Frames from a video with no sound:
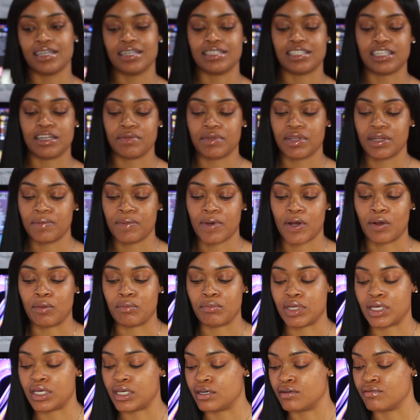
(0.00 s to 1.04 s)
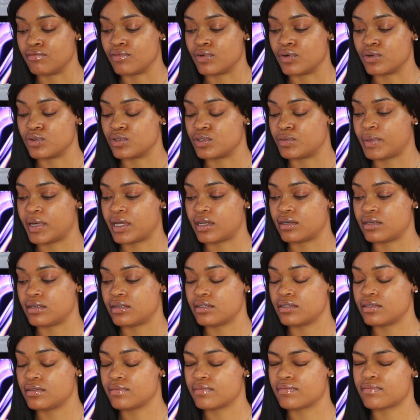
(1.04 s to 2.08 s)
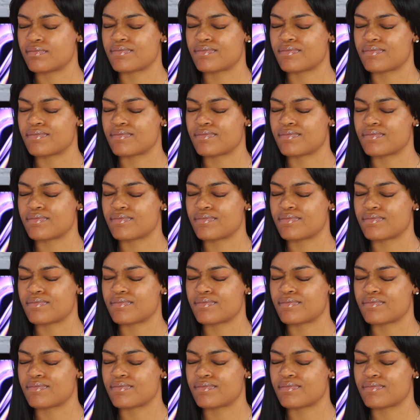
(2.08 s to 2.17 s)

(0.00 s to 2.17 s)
Something about me and rose petals.